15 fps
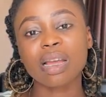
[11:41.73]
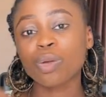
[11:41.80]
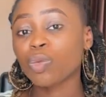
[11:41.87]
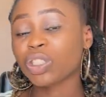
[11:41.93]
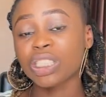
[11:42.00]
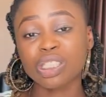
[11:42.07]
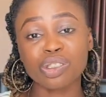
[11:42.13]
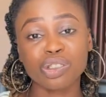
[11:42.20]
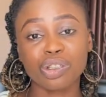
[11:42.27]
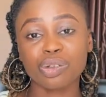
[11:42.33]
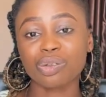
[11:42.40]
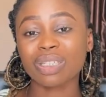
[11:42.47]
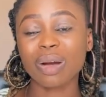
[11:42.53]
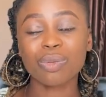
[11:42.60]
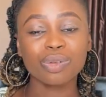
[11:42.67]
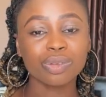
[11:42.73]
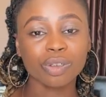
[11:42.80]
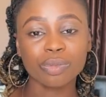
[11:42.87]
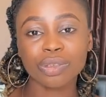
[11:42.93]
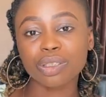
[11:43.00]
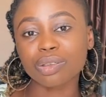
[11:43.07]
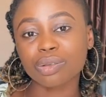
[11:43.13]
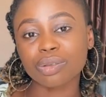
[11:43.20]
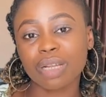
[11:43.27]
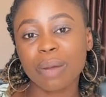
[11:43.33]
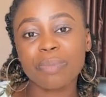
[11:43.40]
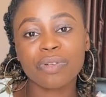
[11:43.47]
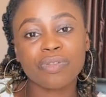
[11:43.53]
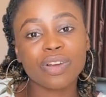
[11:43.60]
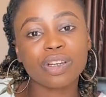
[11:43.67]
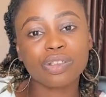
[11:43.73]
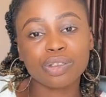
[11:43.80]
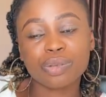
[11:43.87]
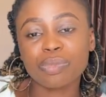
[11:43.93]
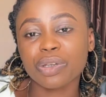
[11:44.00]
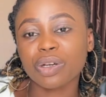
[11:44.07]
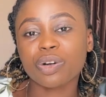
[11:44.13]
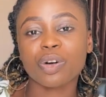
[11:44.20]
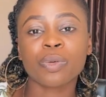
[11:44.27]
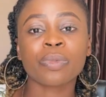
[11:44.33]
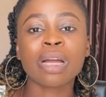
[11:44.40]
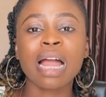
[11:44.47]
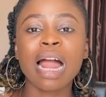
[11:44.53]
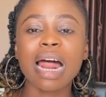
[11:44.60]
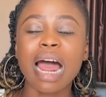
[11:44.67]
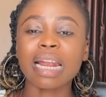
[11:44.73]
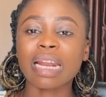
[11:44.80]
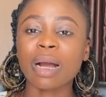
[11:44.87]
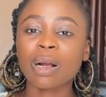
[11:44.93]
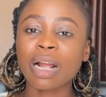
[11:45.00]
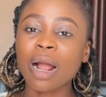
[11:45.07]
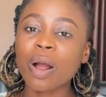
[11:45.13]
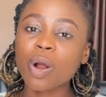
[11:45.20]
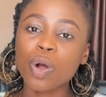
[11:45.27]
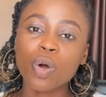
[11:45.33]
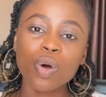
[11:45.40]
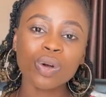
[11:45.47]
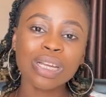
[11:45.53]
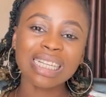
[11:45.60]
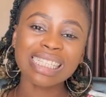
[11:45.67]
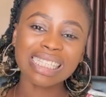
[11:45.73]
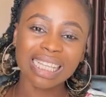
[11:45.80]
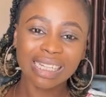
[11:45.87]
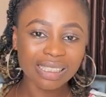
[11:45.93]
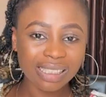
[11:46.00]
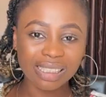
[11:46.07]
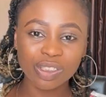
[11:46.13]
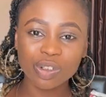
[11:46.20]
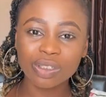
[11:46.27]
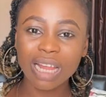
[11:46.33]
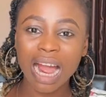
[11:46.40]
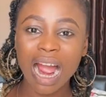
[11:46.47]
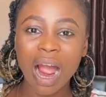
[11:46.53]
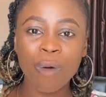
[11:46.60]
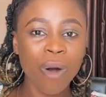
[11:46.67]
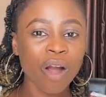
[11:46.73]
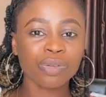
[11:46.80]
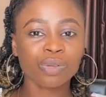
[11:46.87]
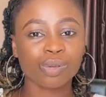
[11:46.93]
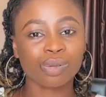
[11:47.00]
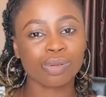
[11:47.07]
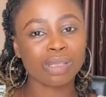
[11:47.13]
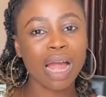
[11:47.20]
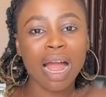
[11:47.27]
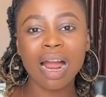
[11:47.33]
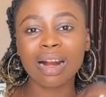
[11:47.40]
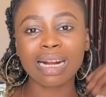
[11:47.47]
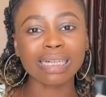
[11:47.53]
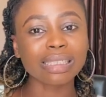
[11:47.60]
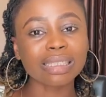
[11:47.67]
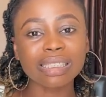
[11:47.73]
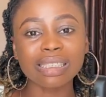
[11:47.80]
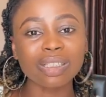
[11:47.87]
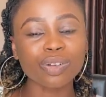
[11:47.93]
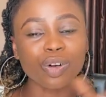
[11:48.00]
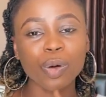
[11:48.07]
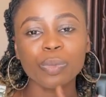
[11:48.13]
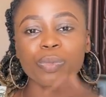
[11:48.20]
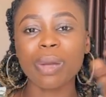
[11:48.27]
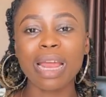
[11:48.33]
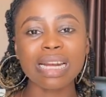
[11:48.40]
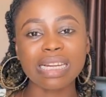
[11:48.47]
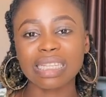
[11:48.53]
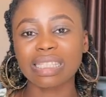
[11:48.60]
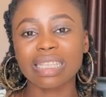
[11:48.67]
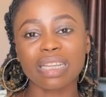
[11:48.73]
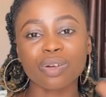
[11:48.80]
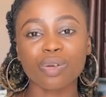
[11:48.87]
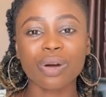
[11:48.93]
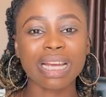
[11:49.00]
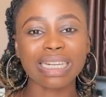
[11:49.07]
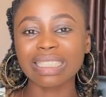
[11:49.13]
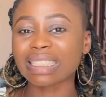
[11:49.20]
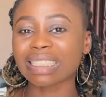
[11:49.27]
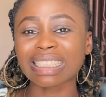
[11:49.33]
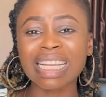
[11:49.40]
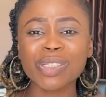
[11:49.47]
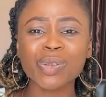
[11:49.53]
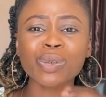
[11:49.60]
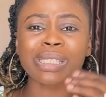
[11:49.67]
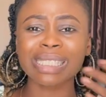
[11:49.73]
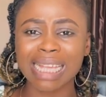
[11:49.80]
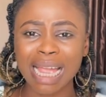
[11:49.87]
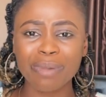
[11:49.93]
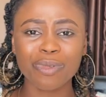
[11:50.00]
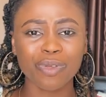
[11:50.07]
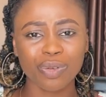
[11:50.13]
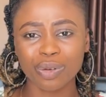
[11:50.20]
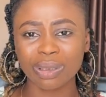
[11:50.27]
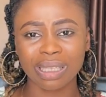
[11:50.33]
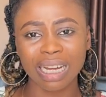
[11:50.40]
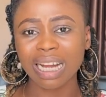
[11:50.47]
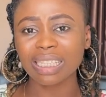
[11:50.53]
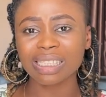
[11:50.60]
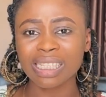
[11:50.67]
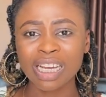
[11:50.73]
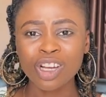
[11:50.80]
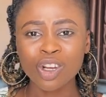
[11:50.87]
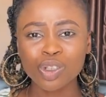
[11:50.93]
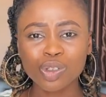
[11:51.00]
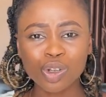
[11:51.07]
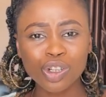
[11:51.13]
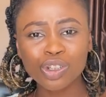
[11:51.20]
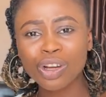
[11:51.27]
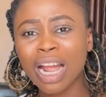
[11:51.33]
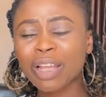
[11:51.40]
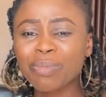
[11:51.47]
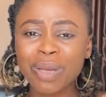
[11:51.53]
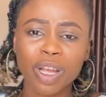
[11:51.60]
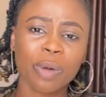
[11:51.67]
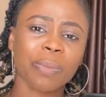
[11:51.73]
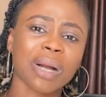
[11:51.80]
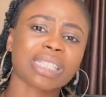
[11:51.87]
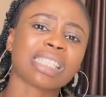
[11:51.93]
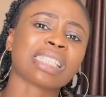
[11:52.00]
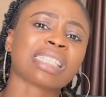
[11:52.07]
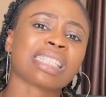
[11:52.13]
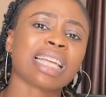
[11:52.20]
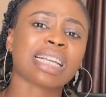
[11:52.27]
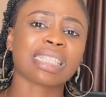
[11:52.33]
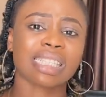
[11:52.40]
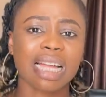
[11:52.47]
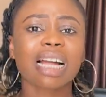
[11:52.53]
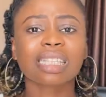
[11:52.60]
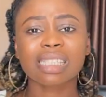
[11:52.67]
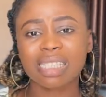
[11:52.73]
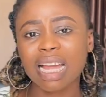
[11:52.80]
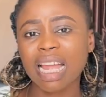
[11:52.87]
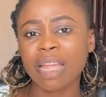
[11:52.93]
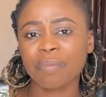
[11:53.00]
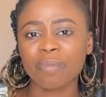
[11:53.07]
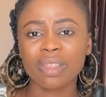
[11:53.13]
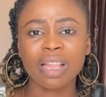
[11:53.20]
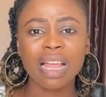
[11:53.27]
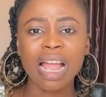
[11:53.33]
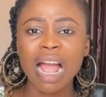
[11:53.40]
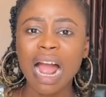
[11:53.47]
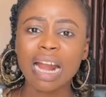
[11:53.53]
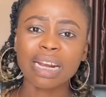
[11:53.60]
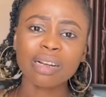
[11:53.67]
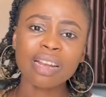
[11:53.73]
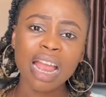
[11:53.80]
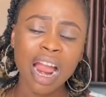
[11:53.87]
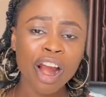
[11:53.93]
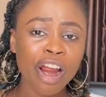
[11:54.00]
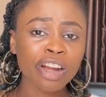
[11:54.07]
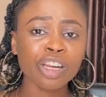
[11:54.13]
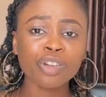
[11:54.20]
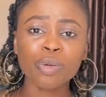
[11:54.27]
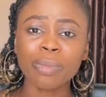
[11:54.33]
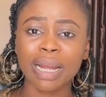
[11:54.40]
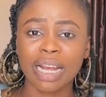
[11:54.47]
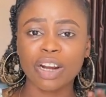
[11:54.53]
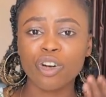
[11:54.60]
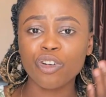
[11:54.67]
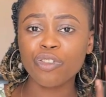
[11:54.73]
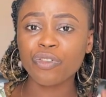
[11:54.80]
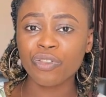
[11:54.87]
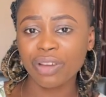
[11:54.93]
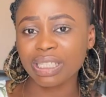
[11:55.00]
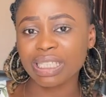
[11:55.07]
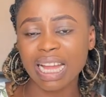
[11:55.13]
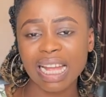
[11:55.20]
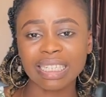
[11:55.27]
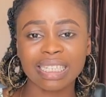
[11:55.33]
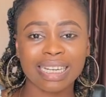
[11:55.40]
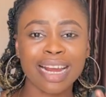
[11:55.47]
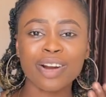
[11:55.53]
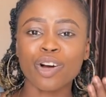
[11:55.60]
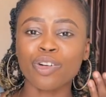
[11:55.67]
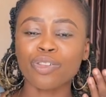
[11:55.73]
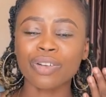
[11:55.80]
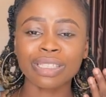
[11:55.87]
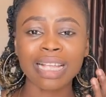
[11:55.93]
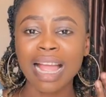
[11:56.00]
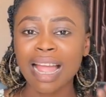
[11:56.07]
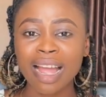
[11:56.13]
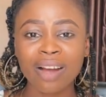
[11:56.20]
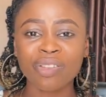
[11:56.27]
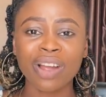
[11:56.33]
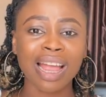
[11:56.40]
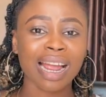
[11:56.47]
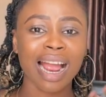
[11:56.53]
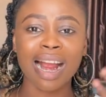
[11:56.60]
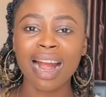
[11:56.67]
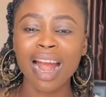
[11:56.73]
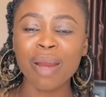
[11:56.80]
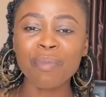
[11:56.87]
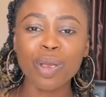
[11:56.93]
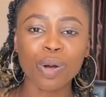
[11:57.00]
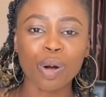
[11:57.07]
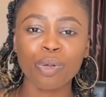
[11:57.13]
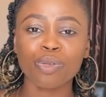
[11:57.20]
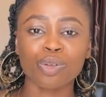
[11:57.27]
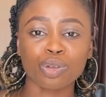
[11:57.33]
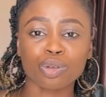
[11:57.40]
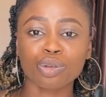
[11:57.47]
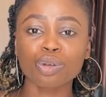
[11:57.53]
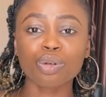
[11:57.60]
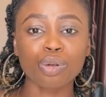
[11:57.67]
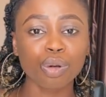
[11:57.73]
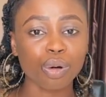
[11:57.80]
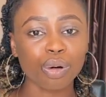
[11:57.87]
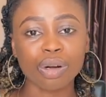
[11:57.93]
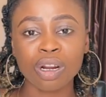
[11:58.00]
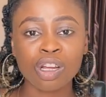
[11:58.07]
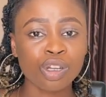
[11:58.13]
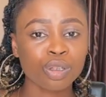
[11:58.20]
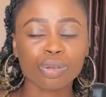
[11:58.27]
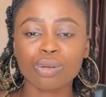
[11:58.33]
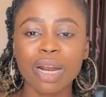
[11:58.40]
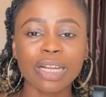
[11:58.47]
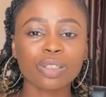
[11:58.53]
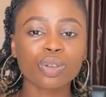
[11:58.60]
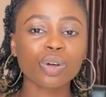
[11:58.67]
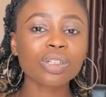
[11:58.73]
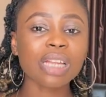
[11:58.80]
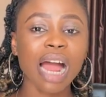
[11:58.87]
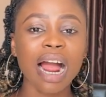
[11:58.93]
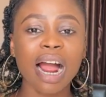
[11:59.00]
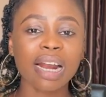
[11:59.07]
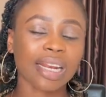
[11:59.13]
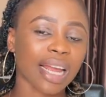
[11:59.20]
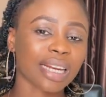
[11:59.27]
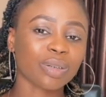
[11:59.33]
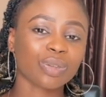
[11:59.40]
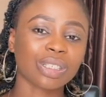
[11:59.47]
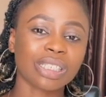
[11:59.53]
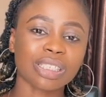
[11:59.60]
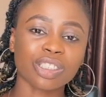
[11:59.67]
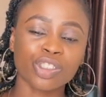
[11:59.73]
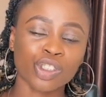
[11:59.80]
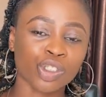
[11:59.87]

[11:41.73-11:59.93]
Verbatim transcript: which is nude i want something nude i prefer nude makeup and i can go instantly not that i have to start cleaning up anything or anything there's no time for that so you know a makeup artist takes their time and i already know my kind of face that the kind of face i have i can carry makeup for so long so i told her that I need,